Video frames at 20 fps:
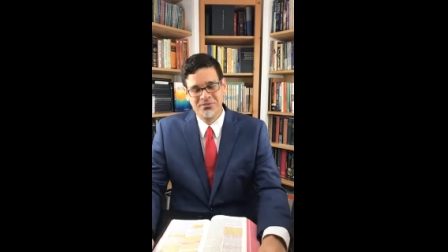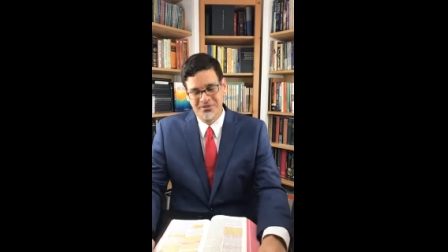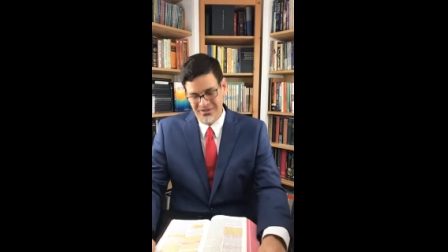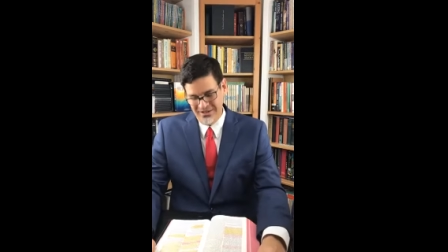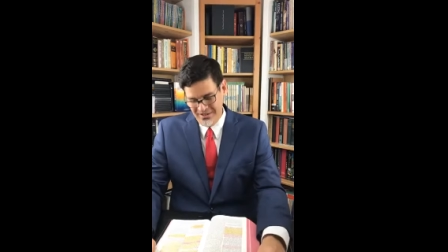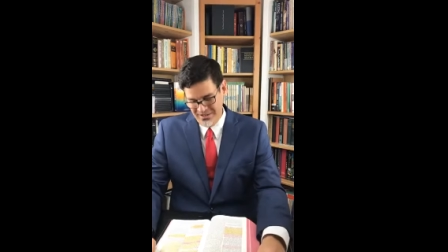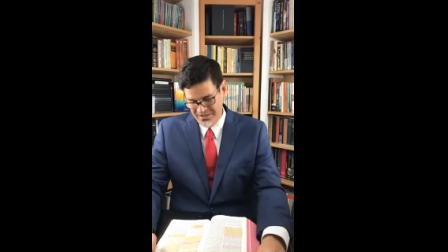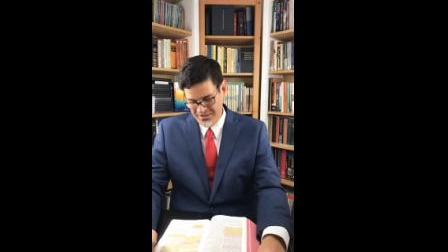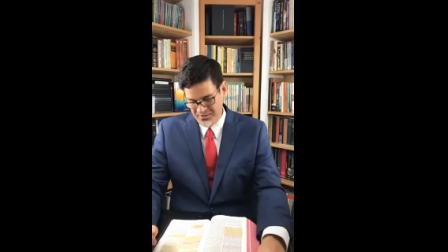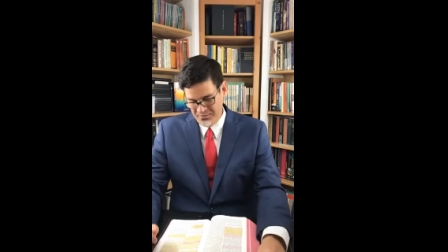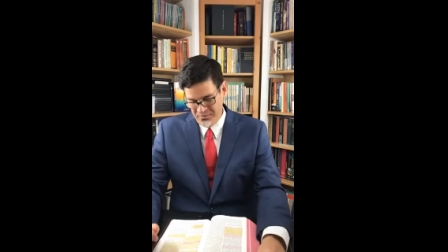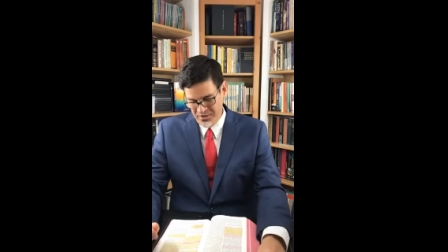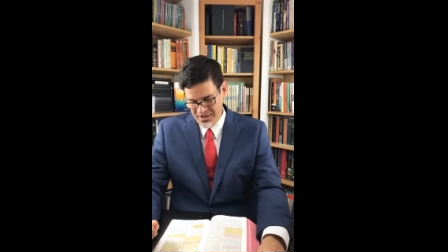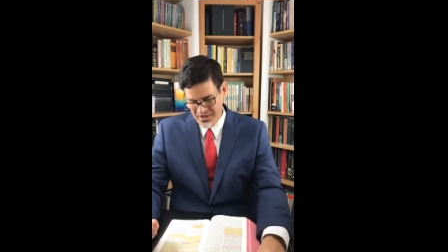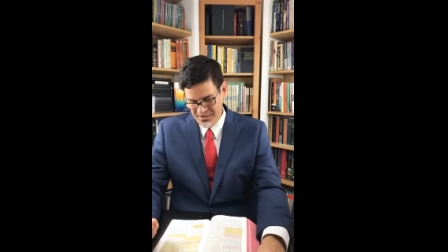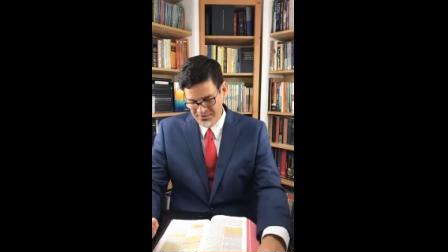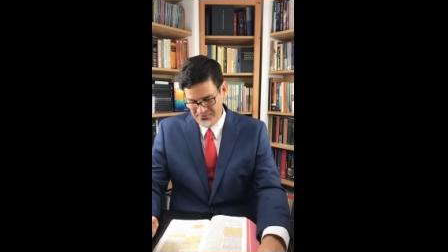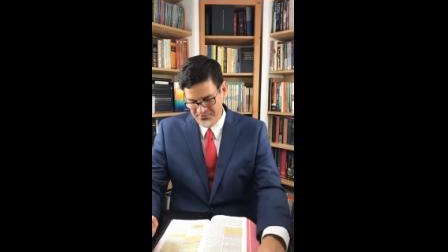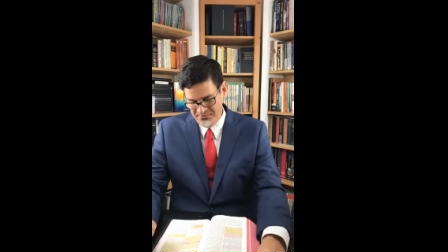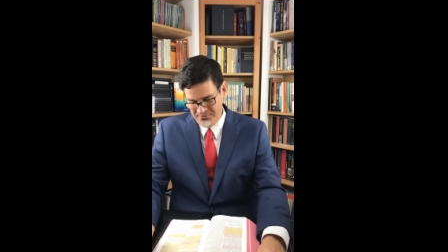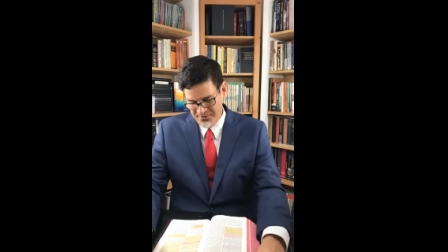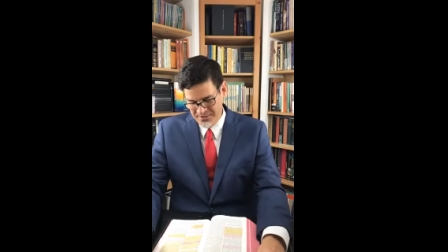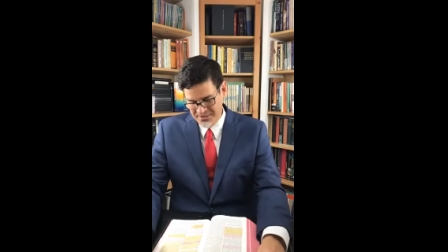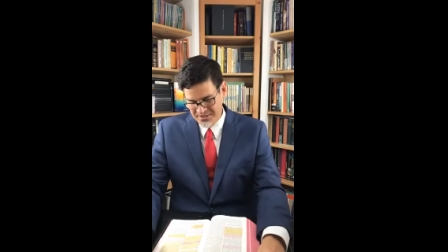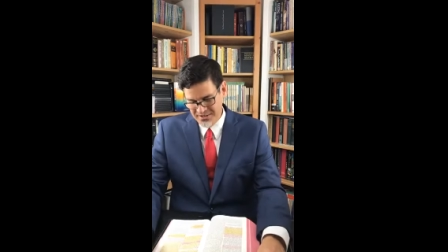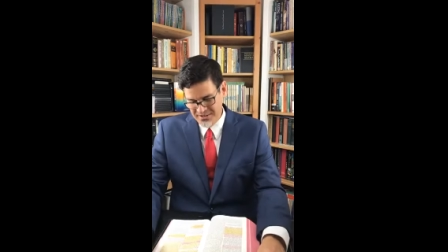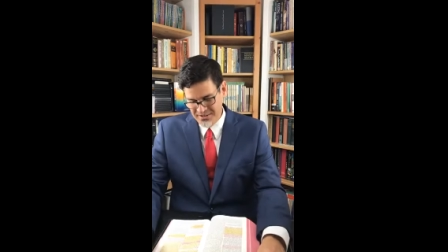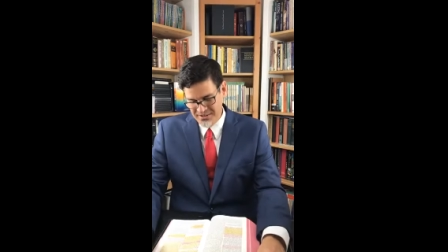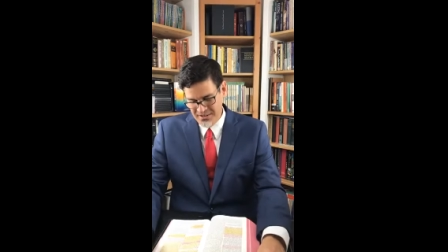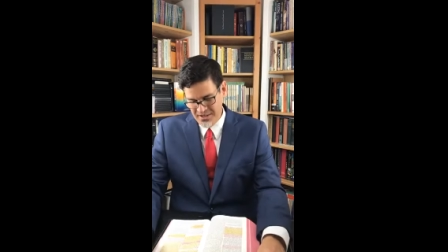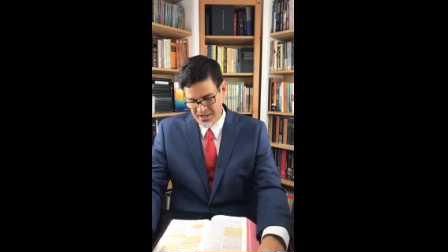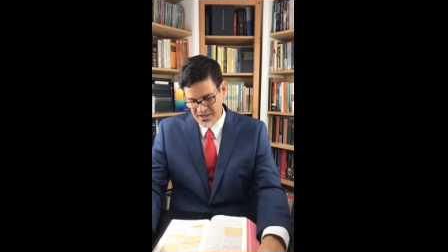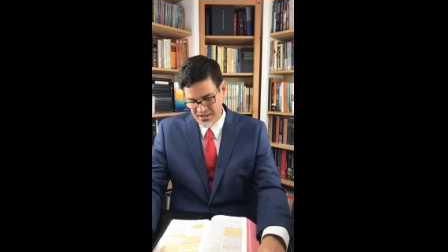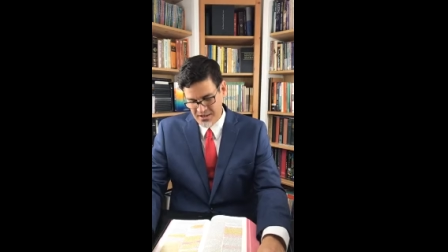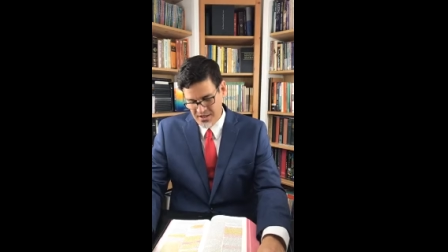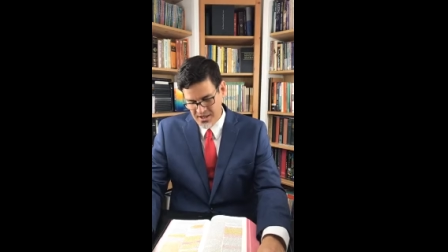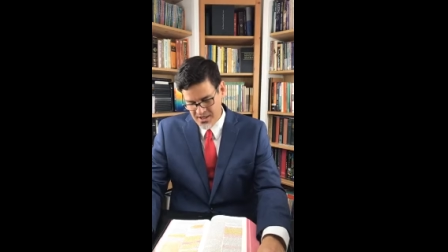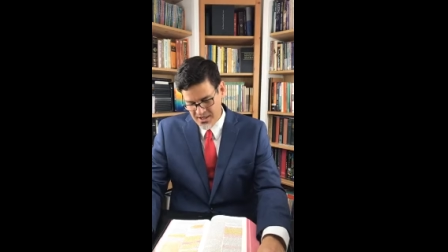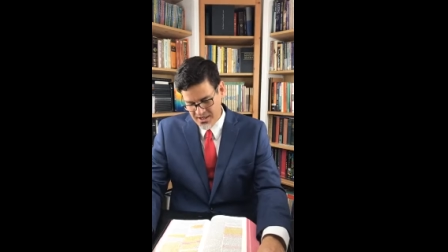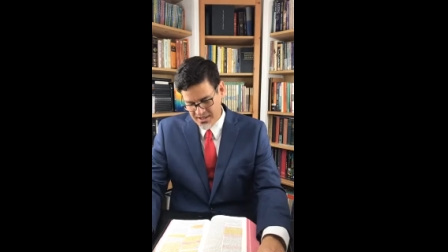is by fixing our
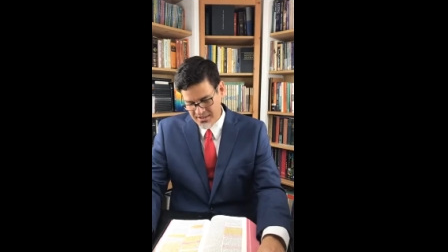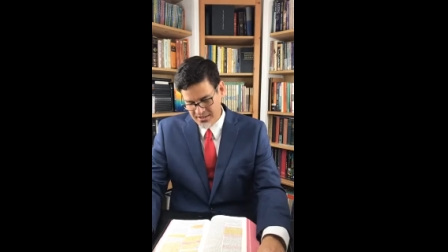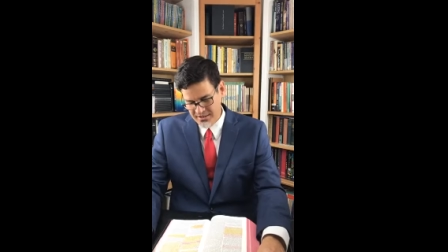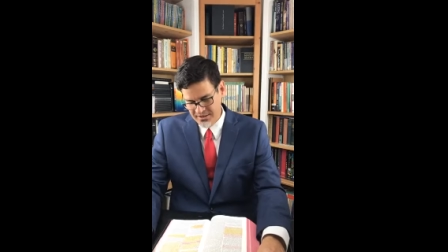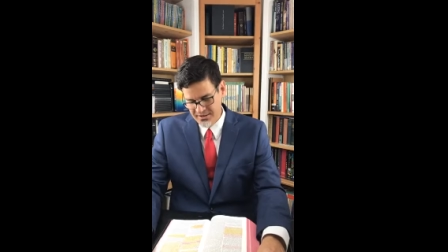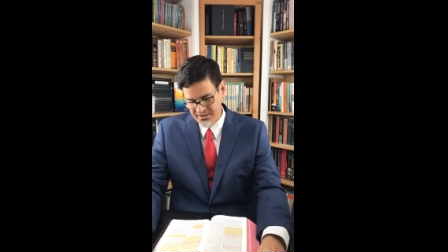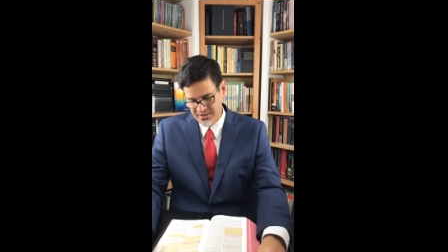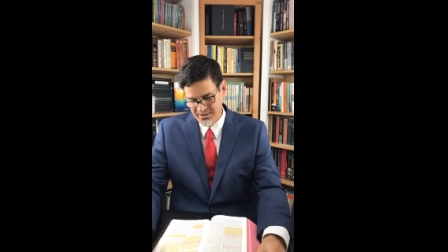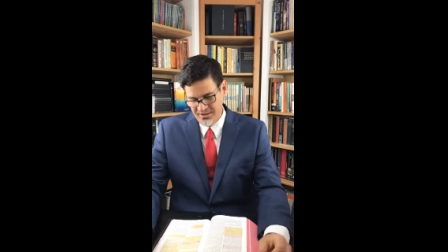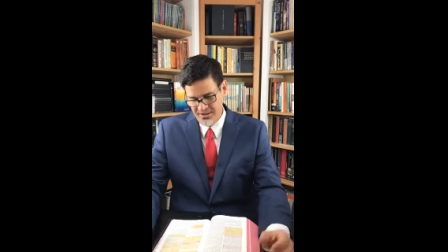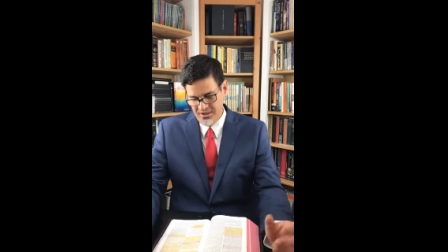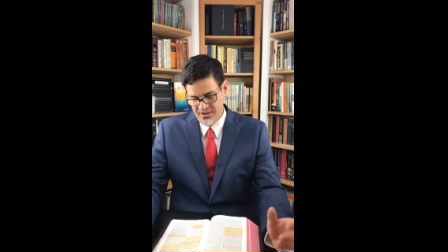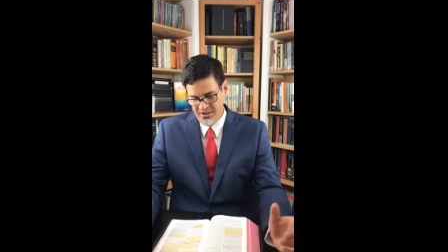eyes